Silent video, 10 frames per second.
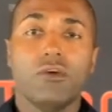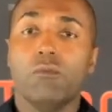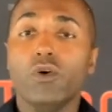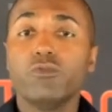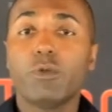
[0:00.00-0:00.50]

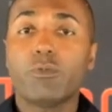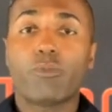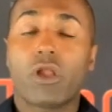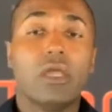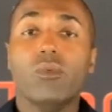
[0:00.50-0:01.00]
most people
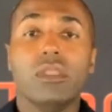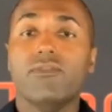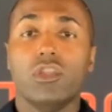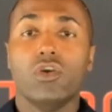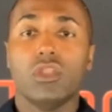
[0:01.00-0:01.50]
probably wouldn't
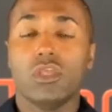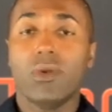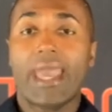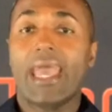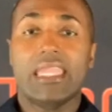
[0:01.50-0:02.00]
even know that you
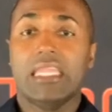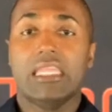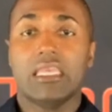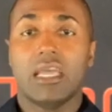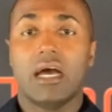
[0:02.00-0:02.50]
had
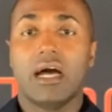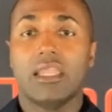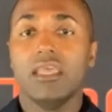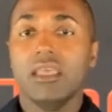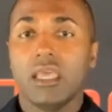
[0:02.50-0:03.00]
anything on.